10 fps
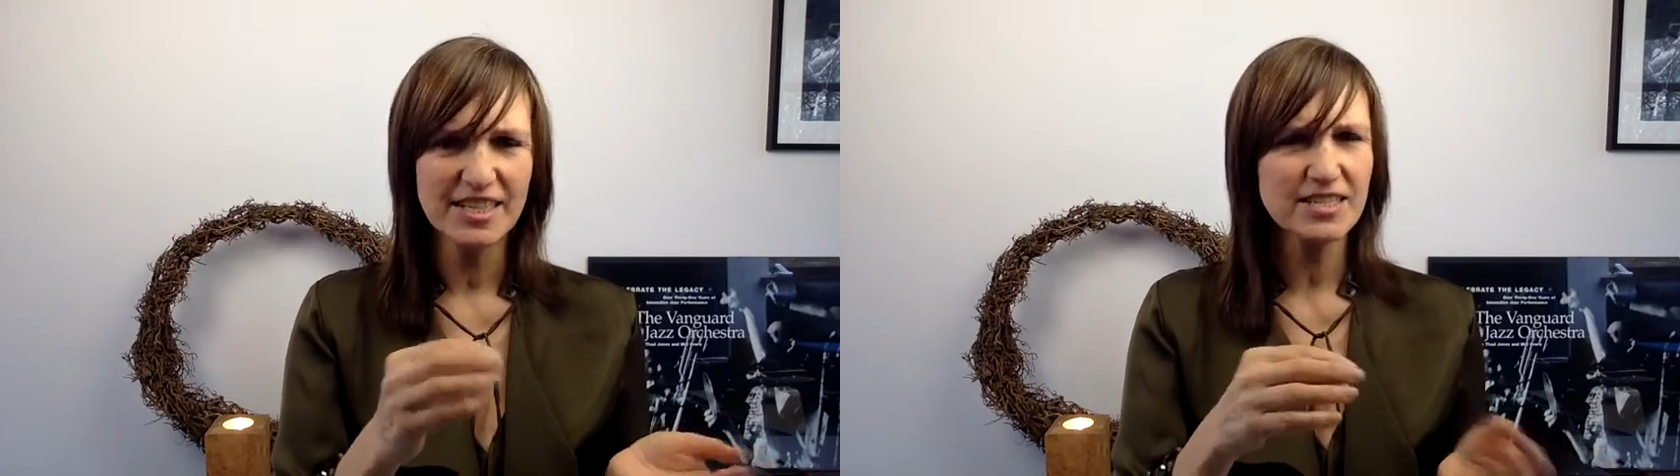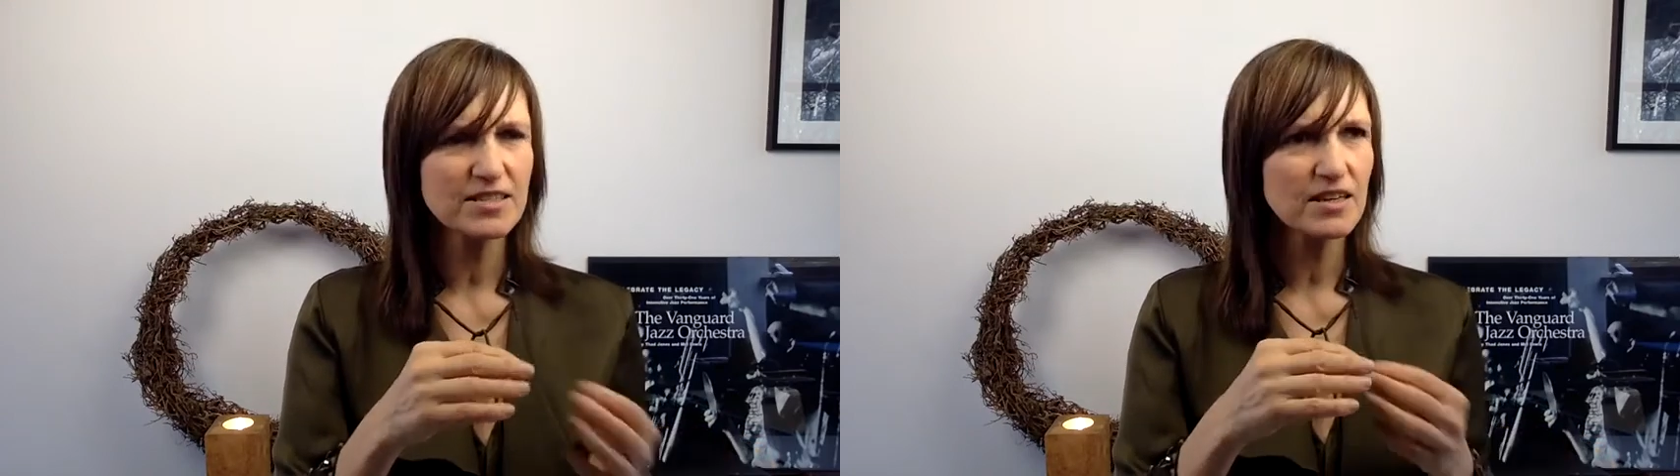
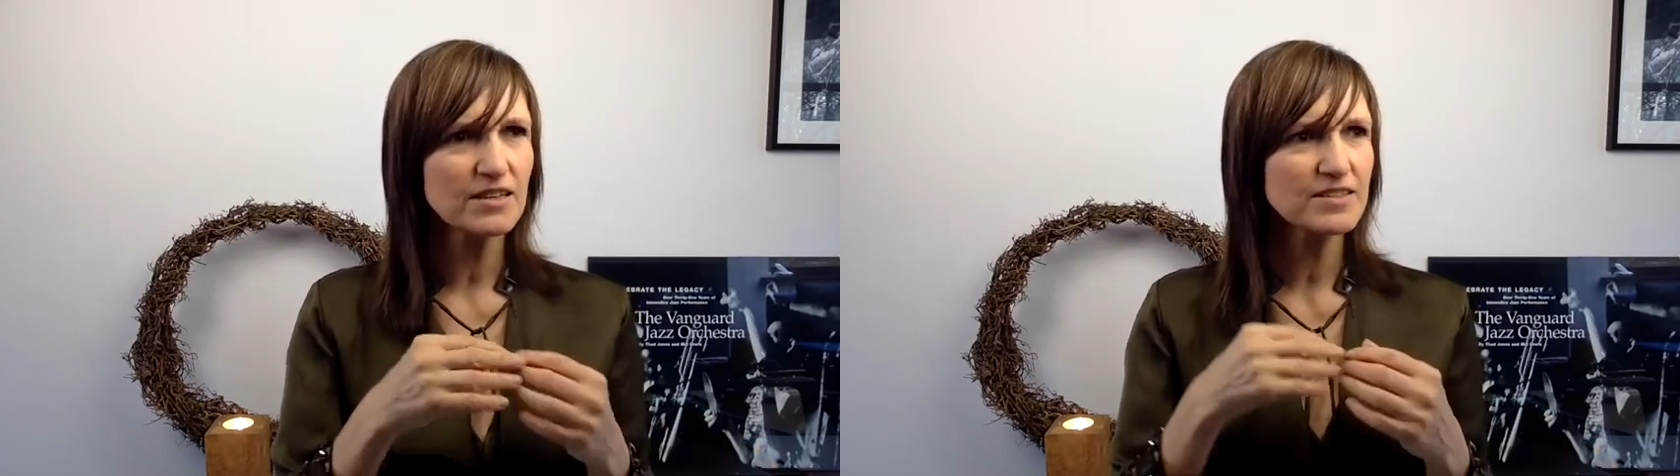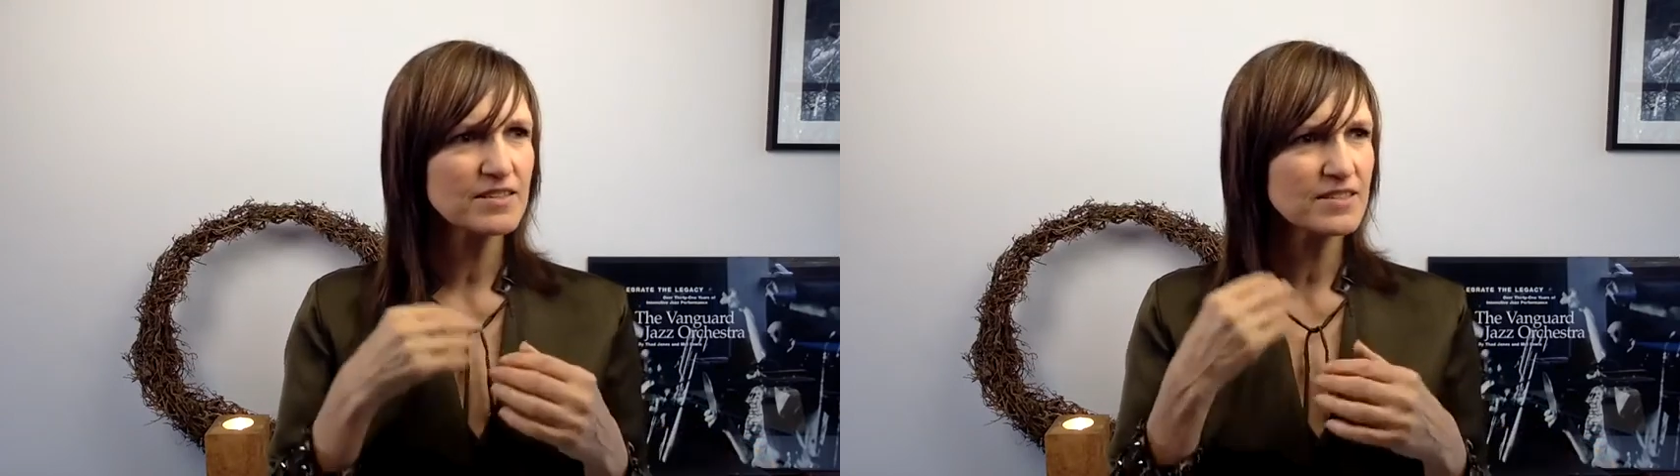They
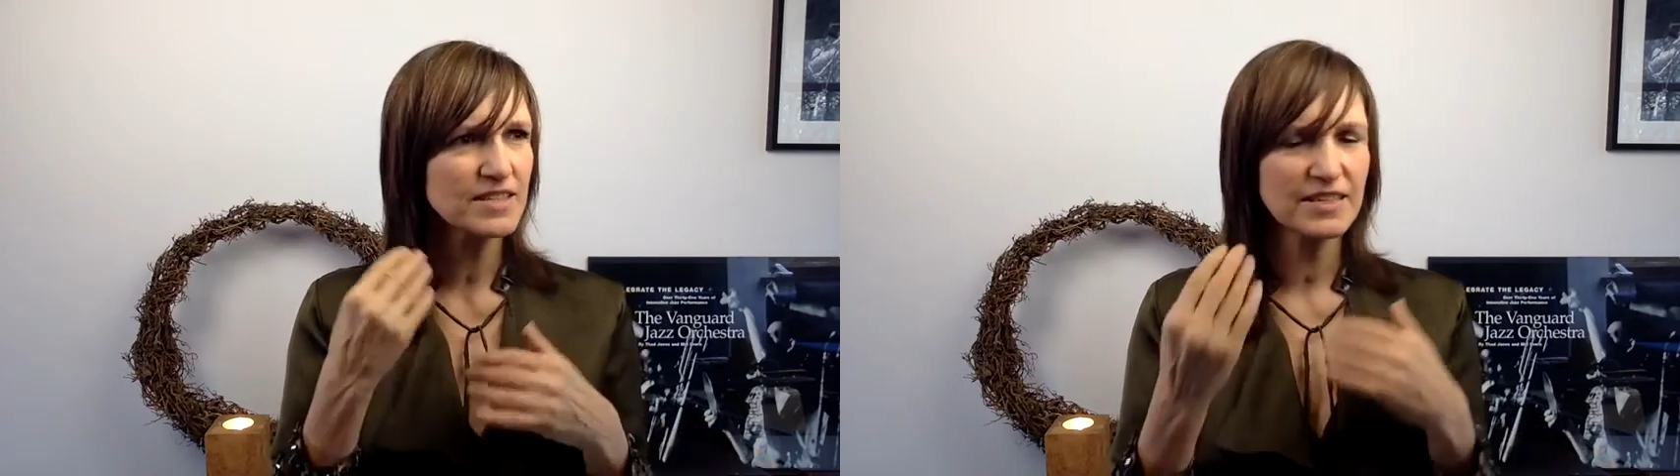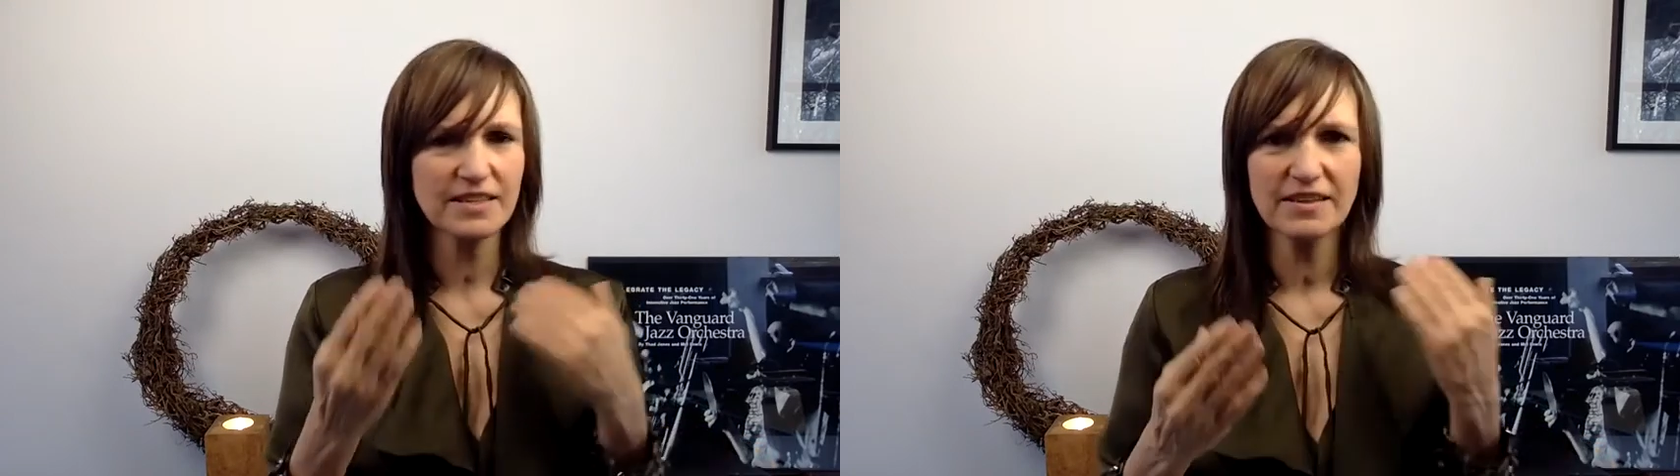start
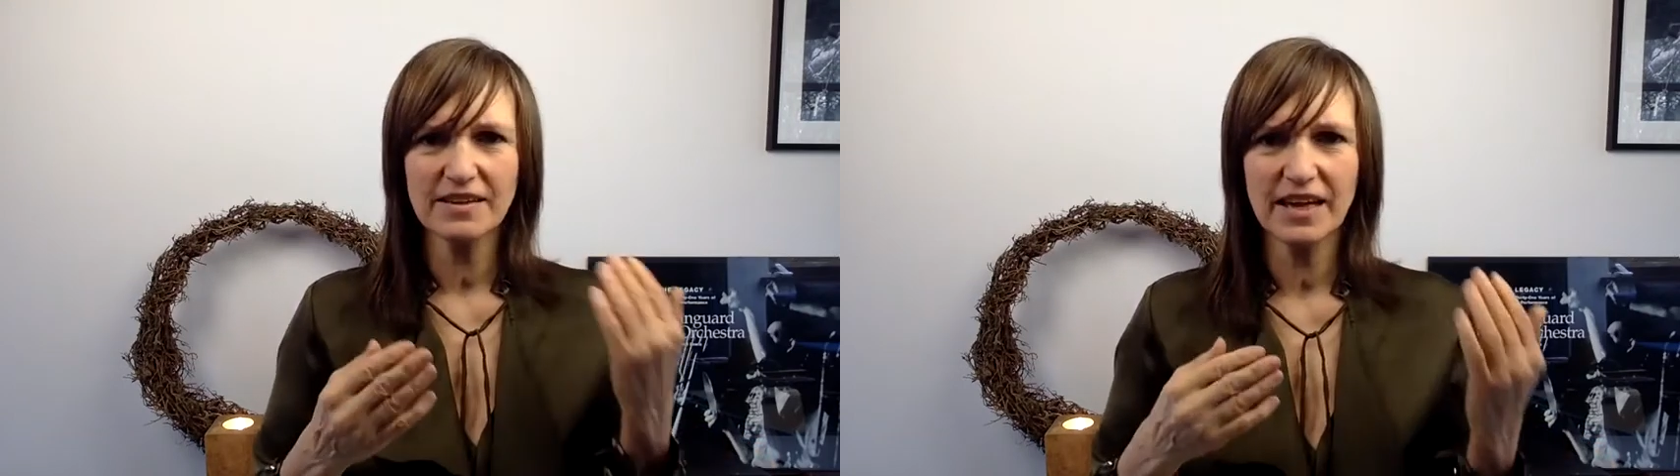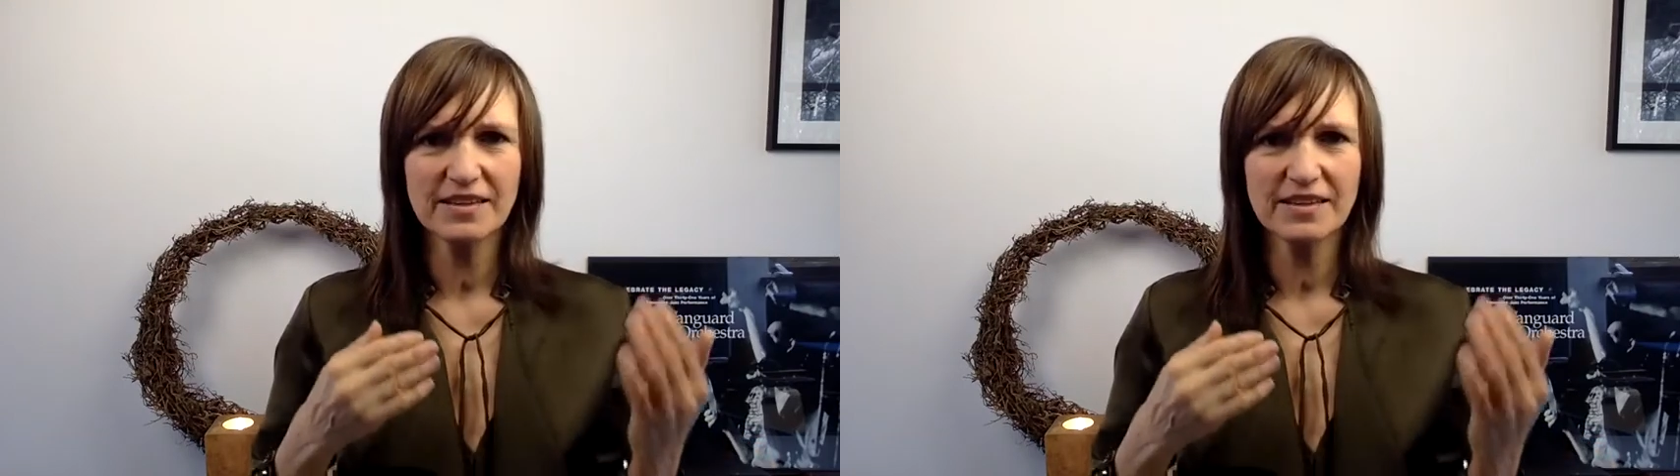seeing